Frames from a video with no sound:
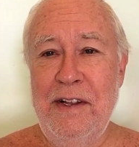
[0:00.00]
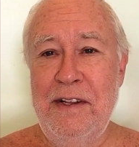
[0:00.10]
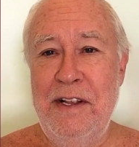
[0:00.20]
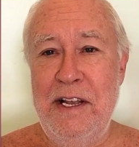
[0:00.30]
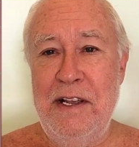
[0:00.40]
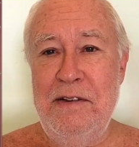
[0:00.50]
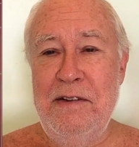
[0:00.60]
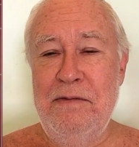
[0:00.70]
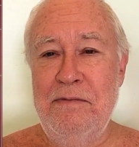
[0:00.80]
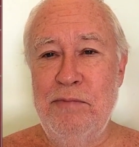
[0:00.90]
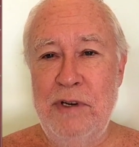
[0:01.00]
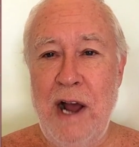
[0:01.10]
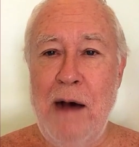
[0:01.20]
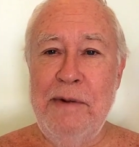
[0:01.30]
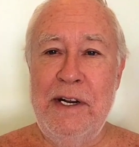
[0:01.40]
the
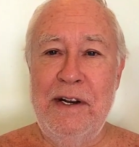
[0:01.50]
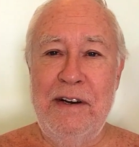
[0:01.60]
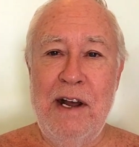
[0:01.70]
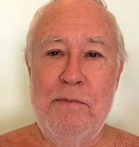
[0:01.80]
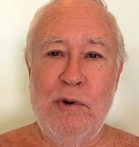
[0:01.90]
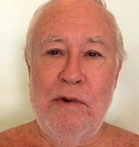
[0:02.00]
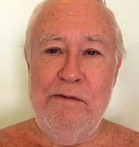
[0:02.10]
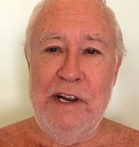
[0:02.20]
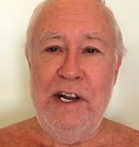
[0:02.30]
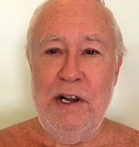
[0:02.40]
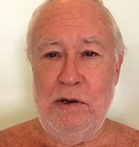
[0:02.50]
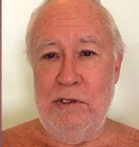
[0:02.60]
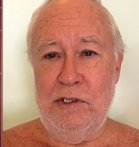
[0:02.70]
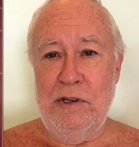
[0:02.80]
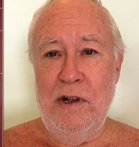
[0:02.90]
predominant number of
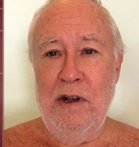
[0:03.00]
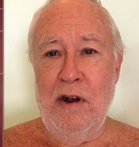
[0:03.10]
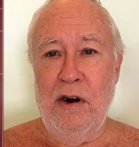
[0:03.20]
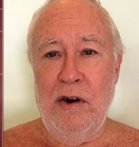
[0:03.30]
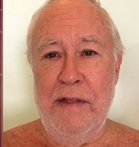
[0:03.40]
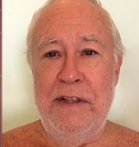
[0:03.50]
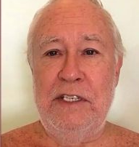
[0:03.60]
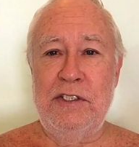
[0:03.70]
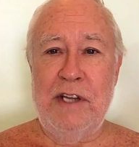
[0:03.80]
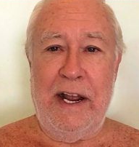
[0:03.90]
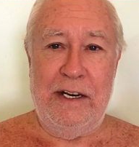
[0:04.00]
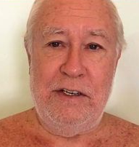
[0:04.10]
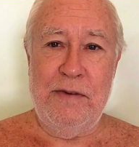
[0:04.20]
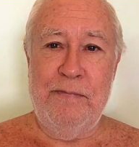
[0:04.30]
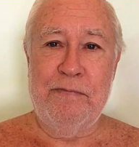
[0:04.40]
videos are on this
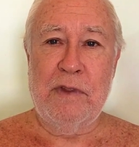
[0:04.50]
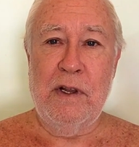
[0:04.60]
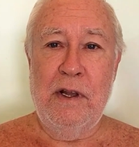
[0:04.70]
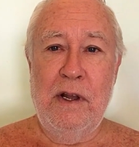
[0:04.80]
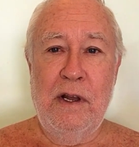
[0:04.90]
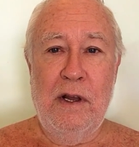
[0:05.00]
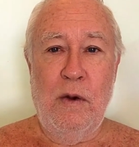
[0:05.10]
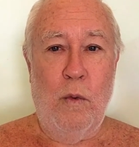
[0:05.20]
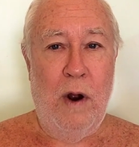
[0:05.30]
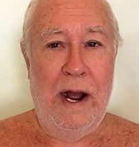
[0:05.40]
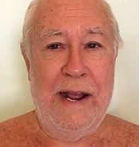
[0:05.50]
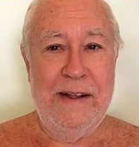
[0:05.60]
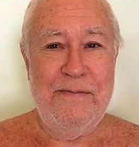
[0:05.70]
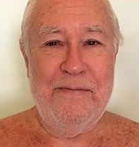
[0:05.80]
stage. Why?